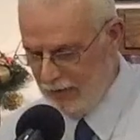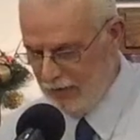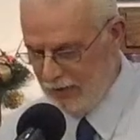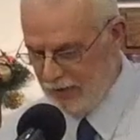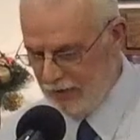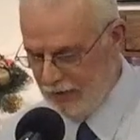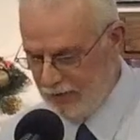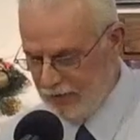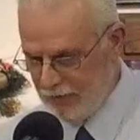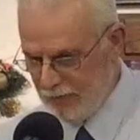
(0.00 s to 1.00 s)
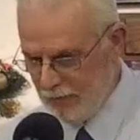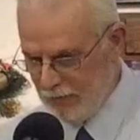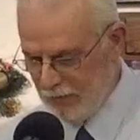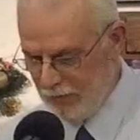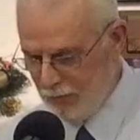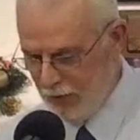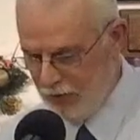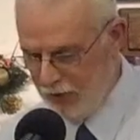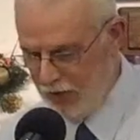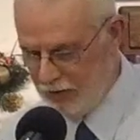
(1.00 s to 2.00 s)
uh, we
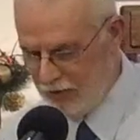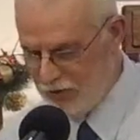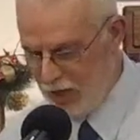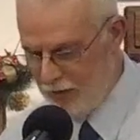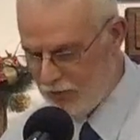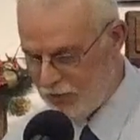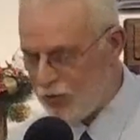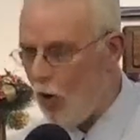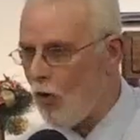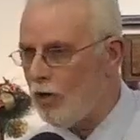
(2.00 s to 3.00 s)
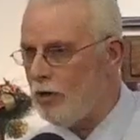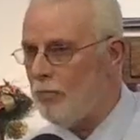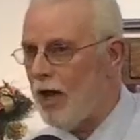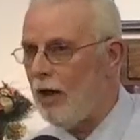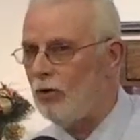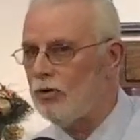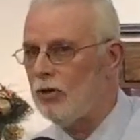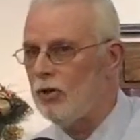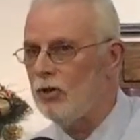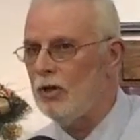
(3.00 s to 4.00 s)
think that James is talking about
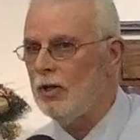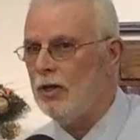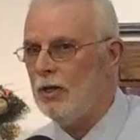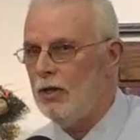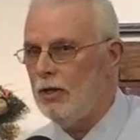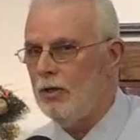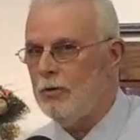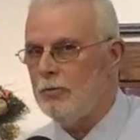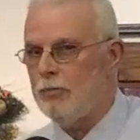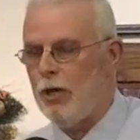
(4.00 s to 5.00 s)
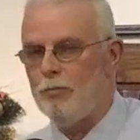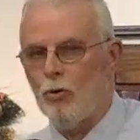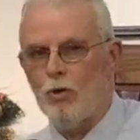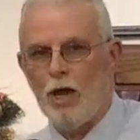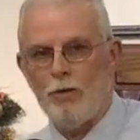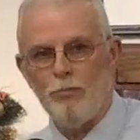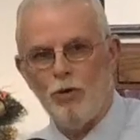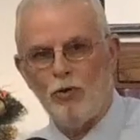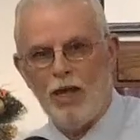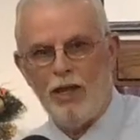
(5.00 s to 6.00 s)
people like
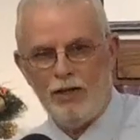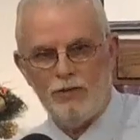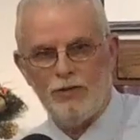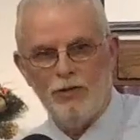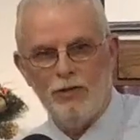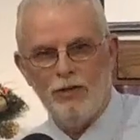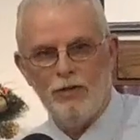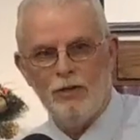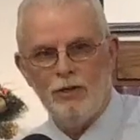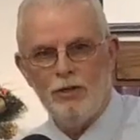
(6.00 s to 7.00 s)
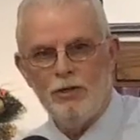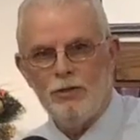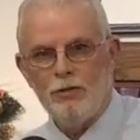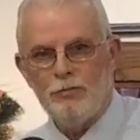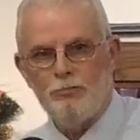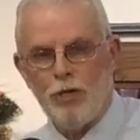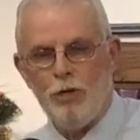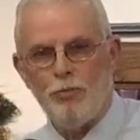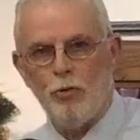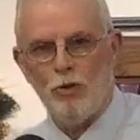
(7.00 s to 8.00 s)
Bill Gates,
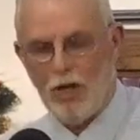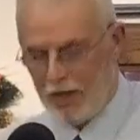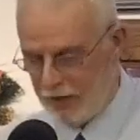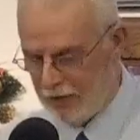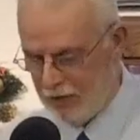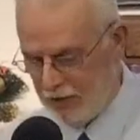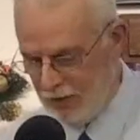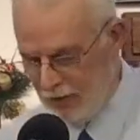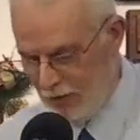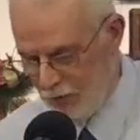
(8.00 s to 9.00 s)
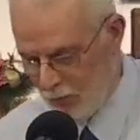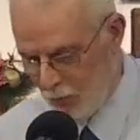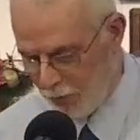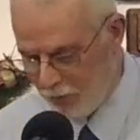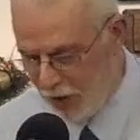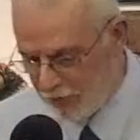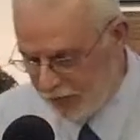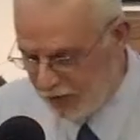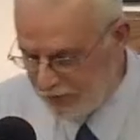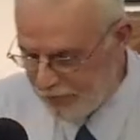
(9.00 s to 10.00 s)
people like Warren
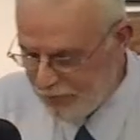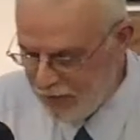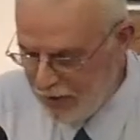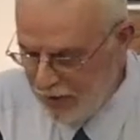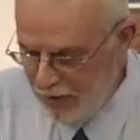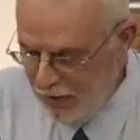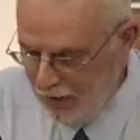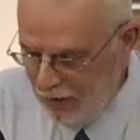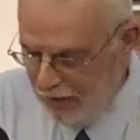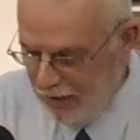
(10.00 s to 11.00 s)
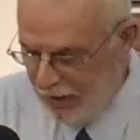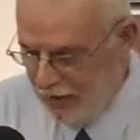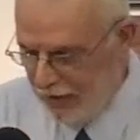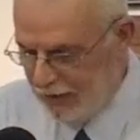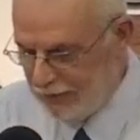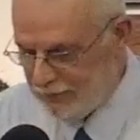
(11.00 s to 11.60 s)
Buffett. Uh,